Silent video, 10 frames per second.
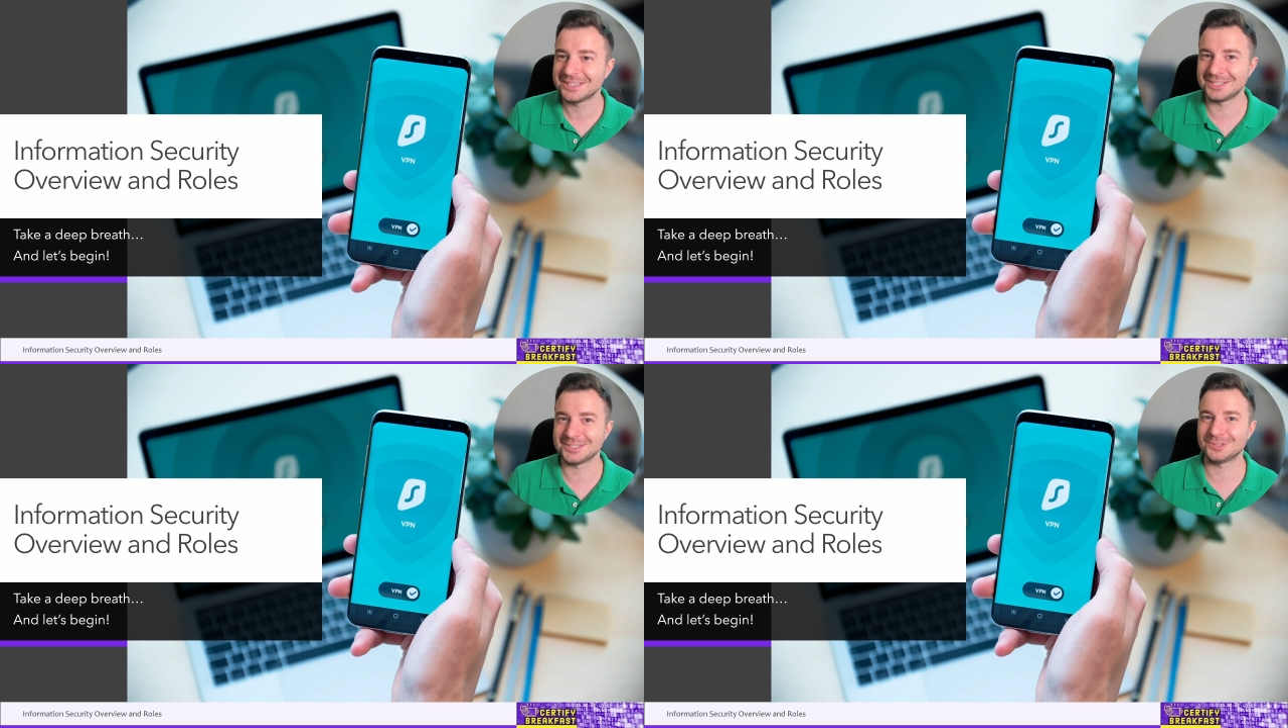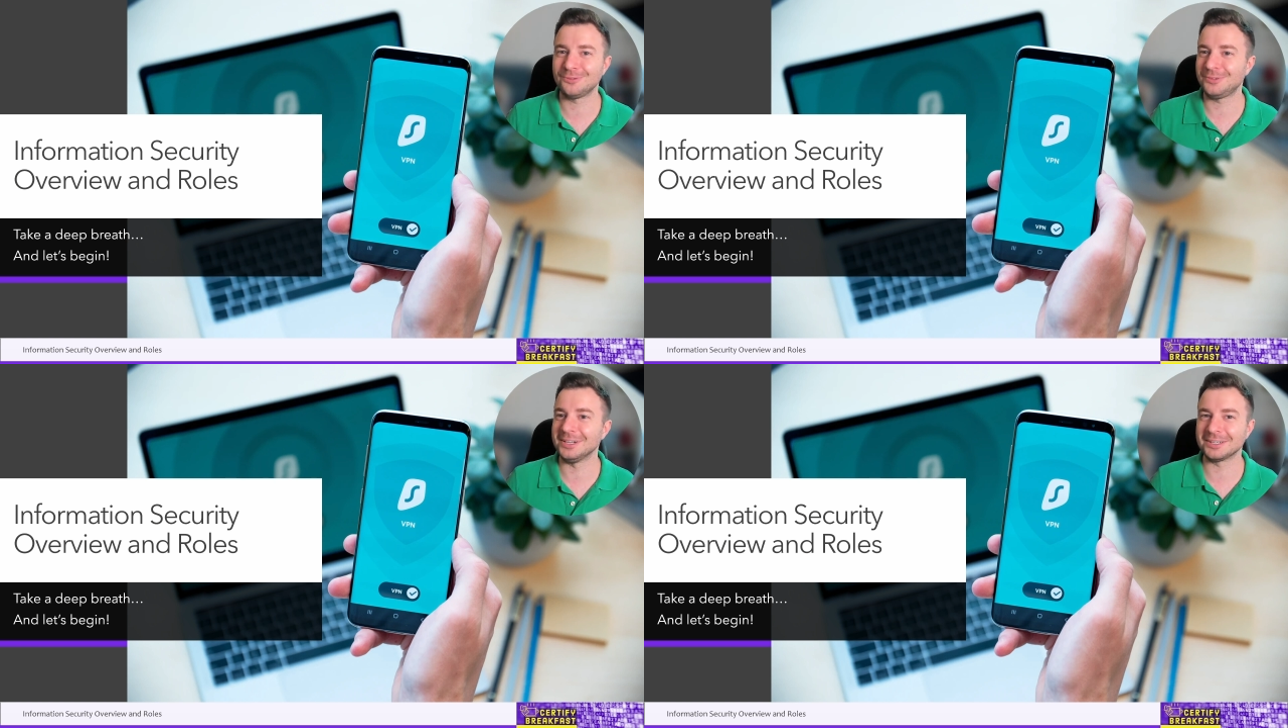just to
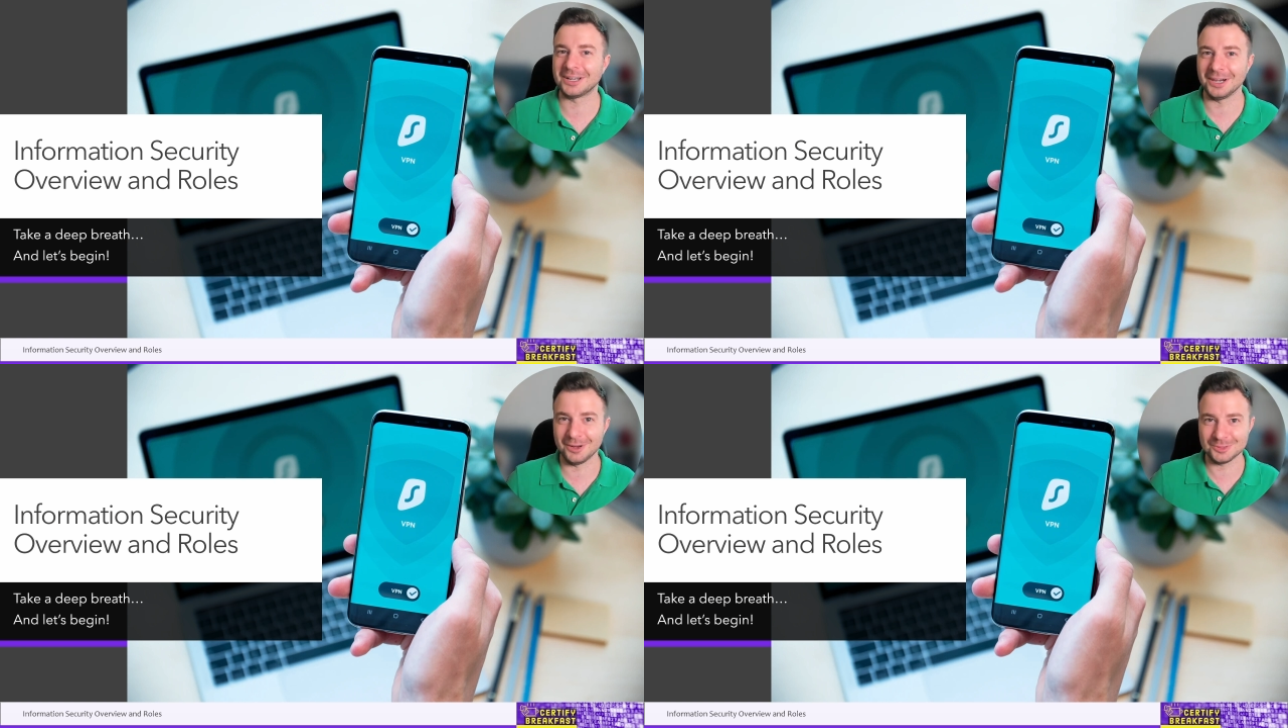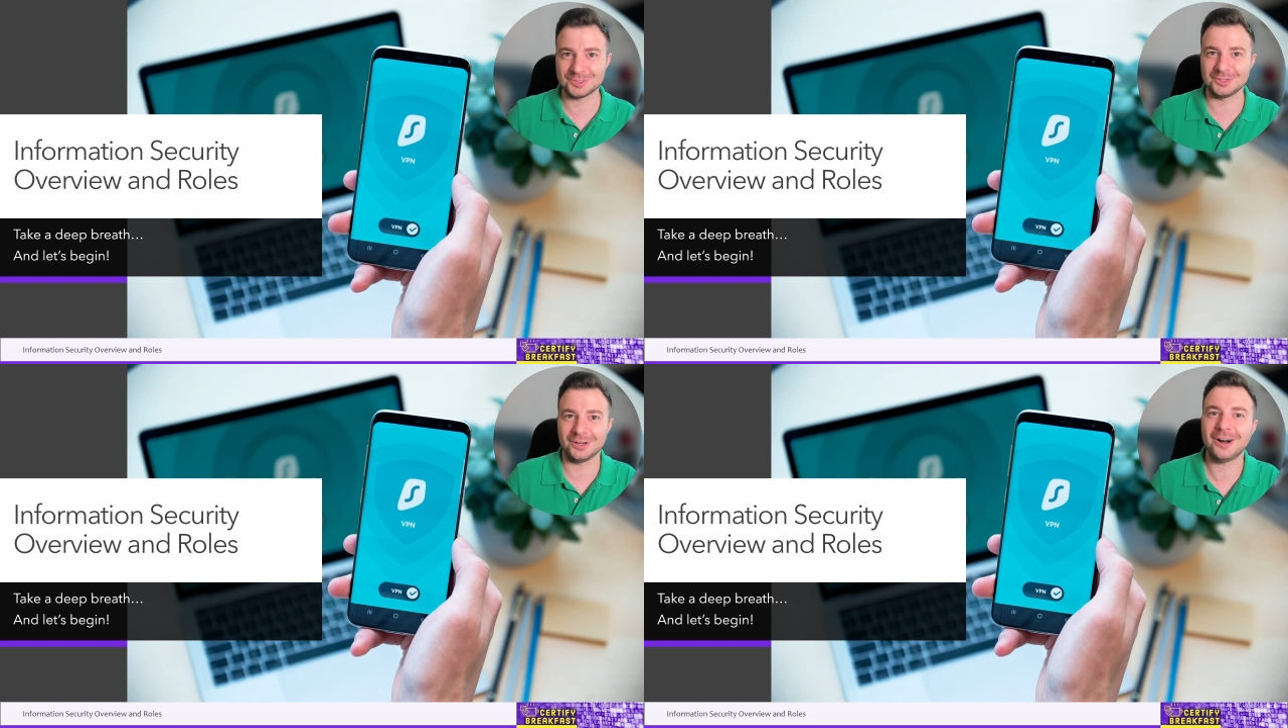feel close
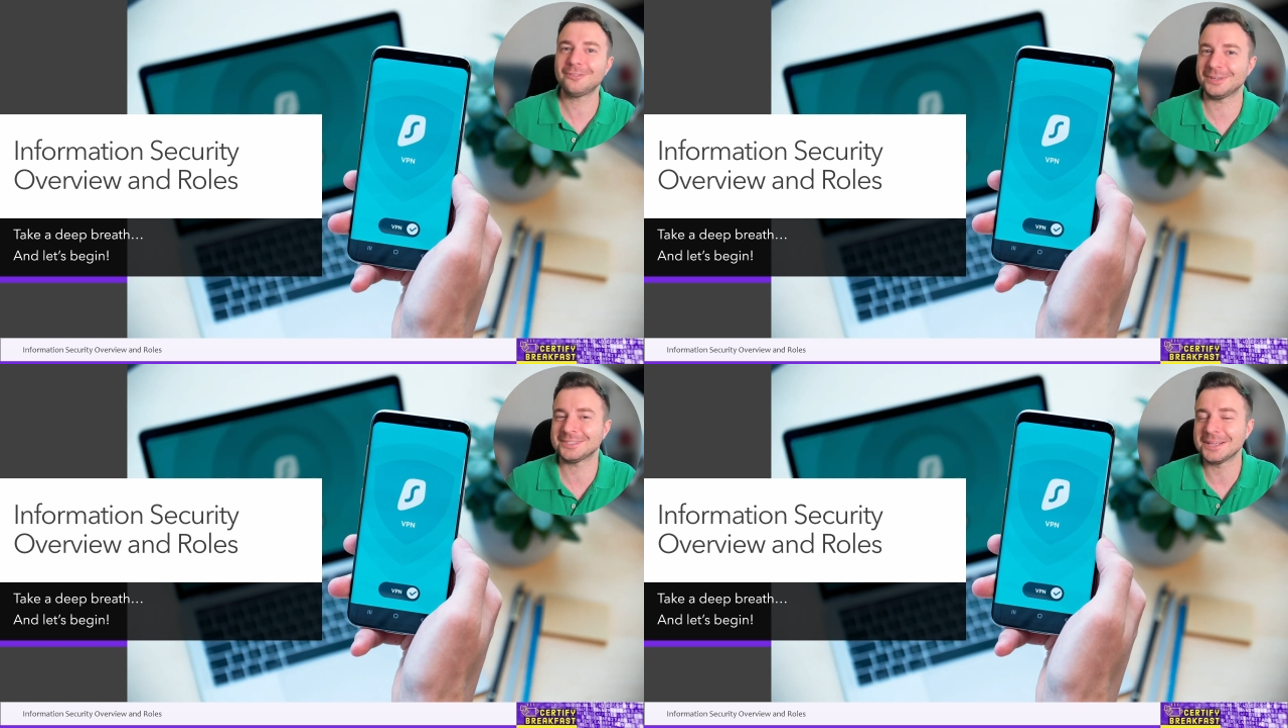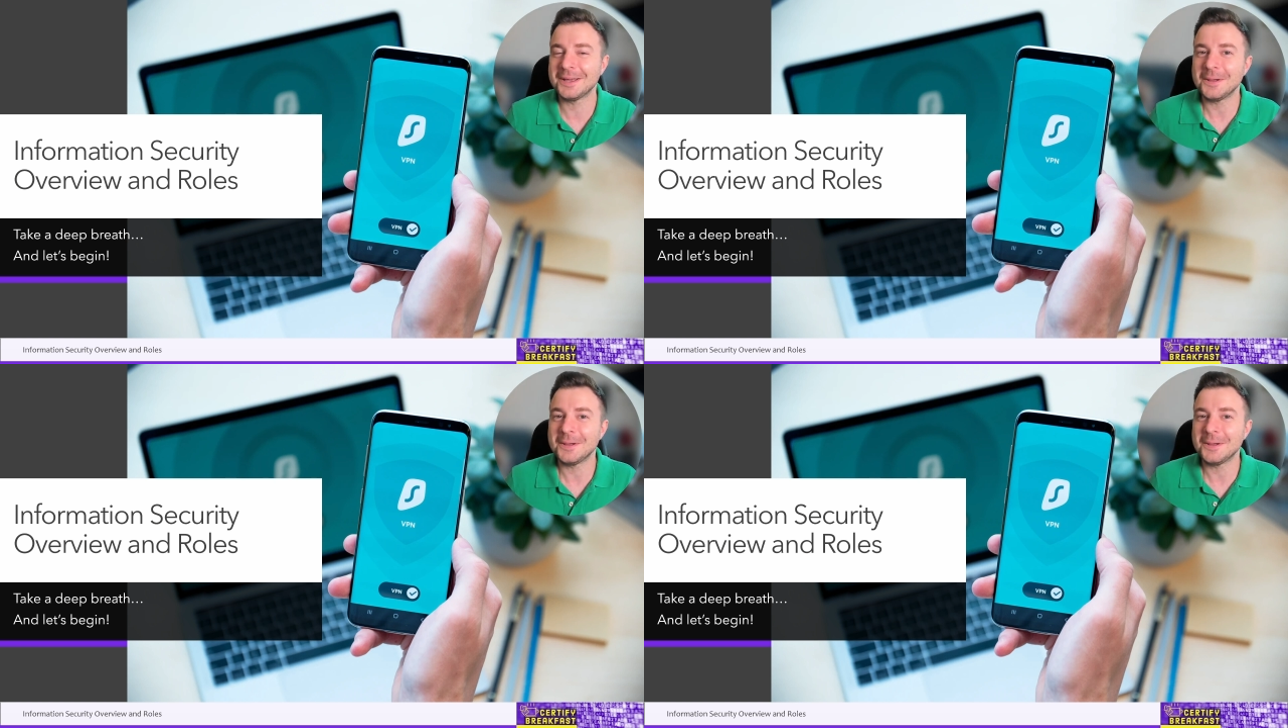to the office,